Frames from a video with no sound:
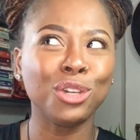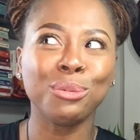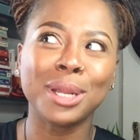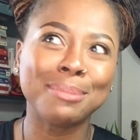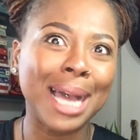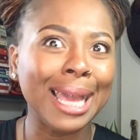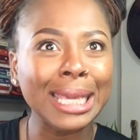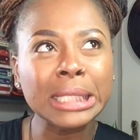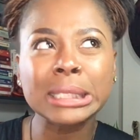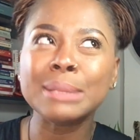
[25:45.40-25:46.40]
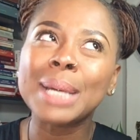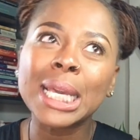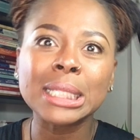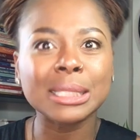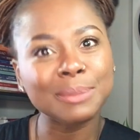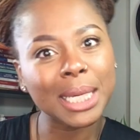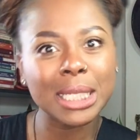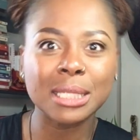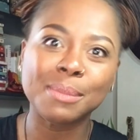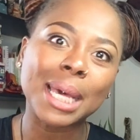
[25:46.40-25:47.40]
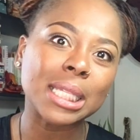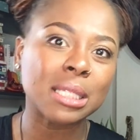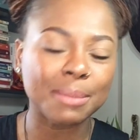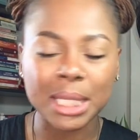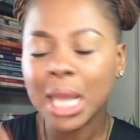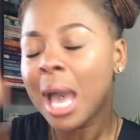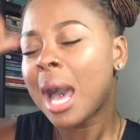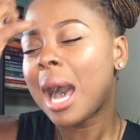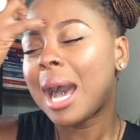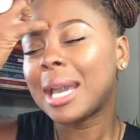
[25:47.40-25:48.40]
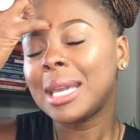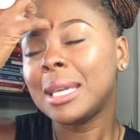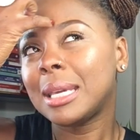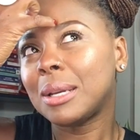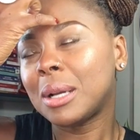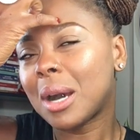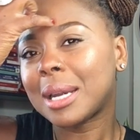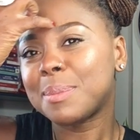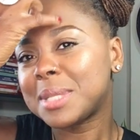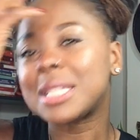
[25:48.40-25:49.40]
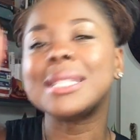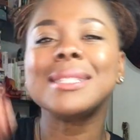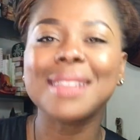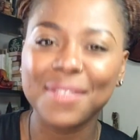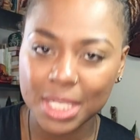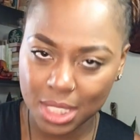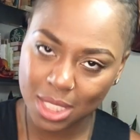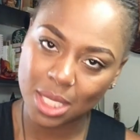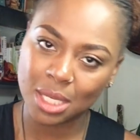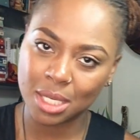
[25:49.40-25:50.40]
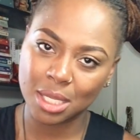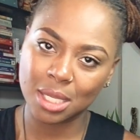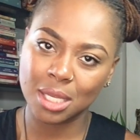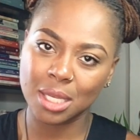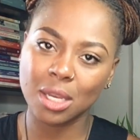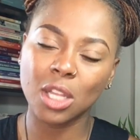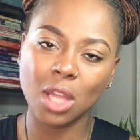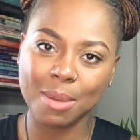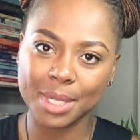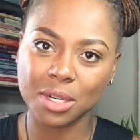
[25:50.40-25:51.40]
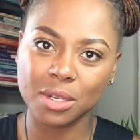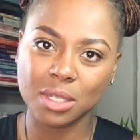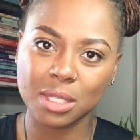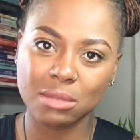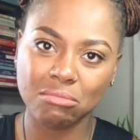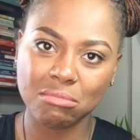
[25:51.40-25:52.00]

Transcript: you can run miles and miles and miles and miles and miles. I got up to 17 kilometers.